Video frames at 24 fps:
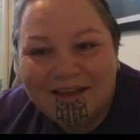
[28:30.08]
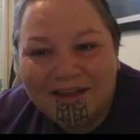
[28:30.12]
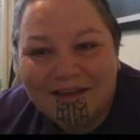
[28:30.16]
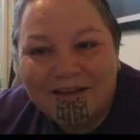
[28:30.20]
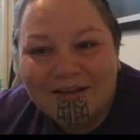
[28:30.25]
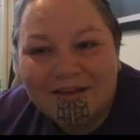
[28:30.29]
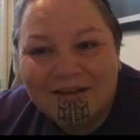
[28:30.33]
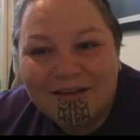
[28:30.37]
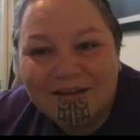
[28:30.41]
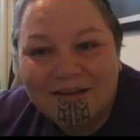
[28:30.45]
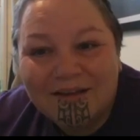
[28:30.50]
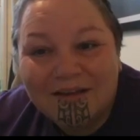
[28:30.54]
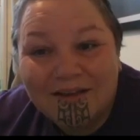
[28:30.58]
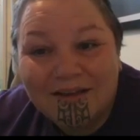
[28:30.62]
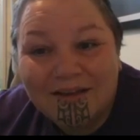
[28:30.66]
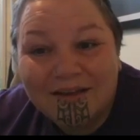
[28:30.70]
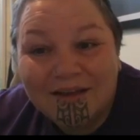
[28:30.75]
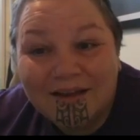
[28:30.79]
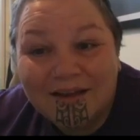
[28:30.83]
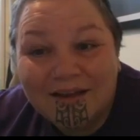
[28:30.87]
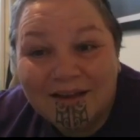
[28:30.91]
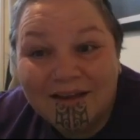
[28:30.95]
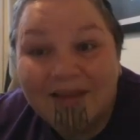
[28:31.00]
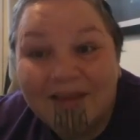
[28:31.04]

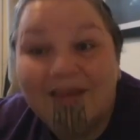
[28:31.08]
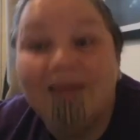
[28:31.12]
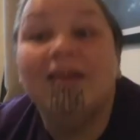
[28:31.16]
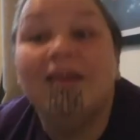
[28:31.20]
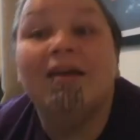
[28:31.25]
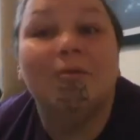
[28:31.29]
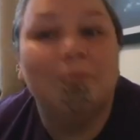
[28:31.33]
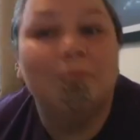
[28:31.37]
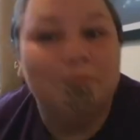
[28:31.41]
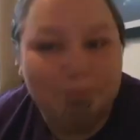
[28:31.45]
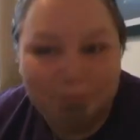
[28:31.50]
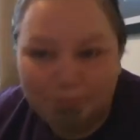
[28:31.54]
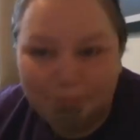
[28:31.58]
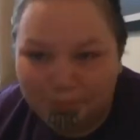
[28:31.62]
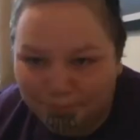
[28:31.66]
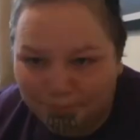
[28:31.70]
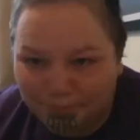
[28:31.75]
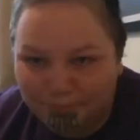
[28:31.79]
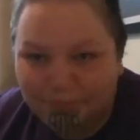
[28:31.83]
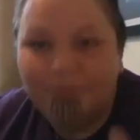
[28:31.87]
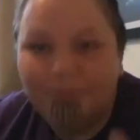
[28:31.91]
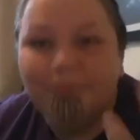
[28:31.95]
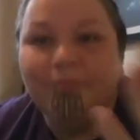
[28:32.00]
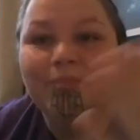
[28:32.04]

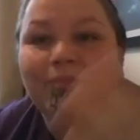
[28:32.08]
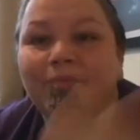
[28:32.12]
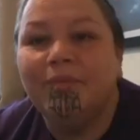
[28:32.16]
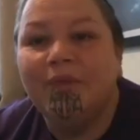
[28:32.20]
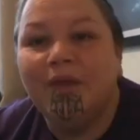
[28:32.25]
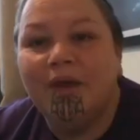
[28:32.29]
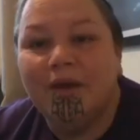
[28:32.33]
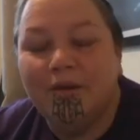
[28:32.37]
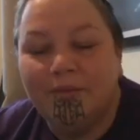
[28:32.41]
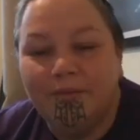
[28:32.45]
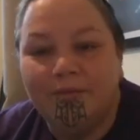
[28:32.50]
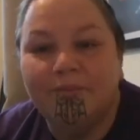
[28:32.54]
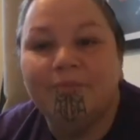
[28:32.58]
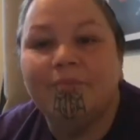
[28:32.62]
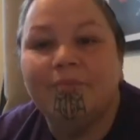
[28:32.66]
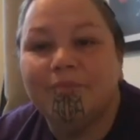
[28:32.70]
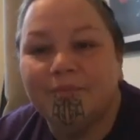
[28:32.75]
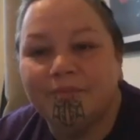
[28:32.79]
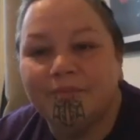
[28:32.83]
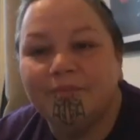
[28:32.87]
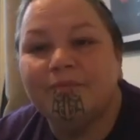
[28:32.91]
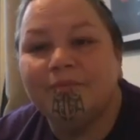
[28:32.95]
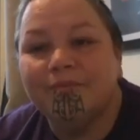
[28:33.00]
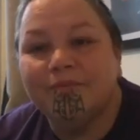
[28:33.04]

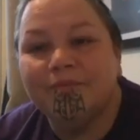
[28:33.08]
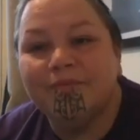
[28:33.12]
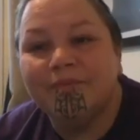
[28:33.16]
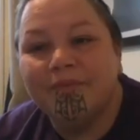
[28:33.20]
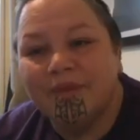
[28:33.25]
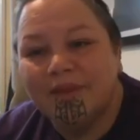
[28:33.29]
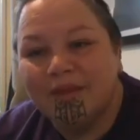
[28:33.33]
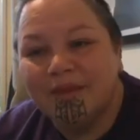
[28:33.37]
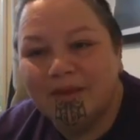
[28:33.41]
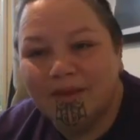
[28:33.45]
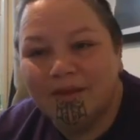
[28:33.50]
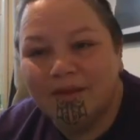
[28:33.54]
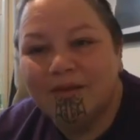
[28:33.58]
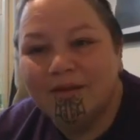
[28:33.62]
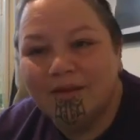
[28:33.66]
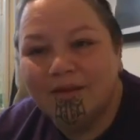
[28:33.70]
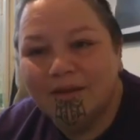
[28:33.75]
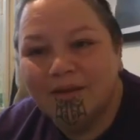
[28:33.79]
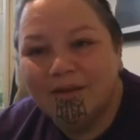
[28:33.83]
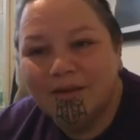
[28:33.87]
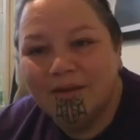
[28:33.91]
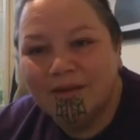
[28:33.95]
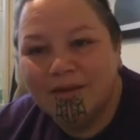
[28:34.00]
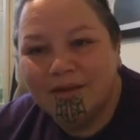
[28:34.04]

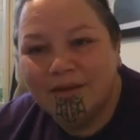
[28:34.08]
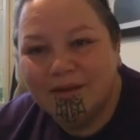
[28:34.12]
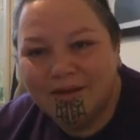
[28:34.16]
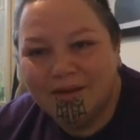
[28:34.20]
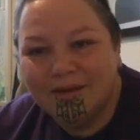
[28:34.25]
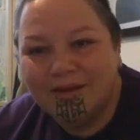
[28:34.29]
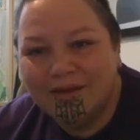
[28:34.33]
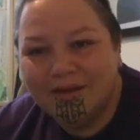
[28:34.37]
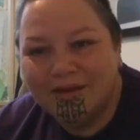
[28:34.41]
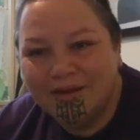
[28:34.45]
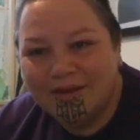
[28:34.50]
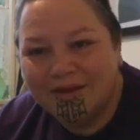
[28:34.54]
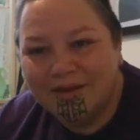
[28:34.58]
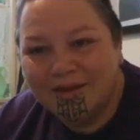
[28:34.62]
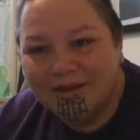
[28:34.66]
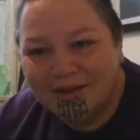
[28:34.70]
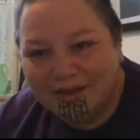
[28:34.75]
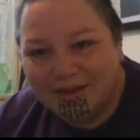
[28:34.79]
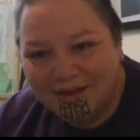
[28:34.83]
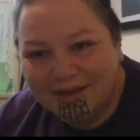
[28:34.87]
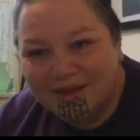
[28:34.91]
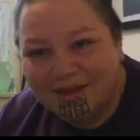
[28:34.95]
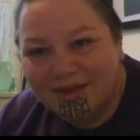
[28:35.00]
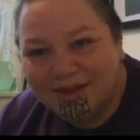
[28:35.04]

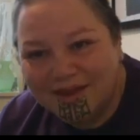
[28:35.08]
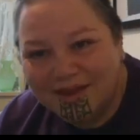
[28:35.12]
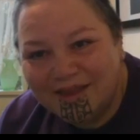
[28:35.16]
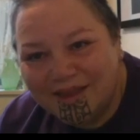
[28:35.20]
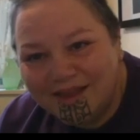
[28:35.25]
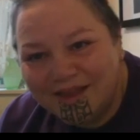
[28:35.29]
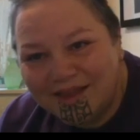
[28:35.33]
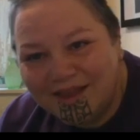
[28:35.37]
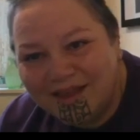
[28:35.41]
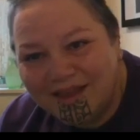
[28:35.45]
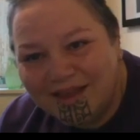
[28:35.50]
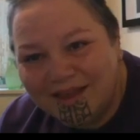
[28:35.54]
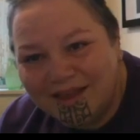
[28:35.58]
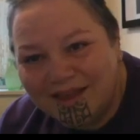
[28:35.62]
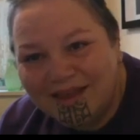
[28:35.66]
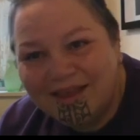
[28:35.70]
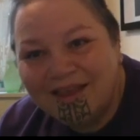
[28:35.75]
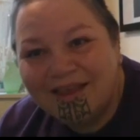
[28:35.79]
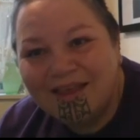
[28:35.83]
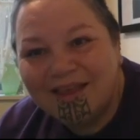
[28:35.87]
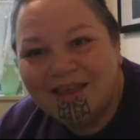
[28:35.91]
(not speaking)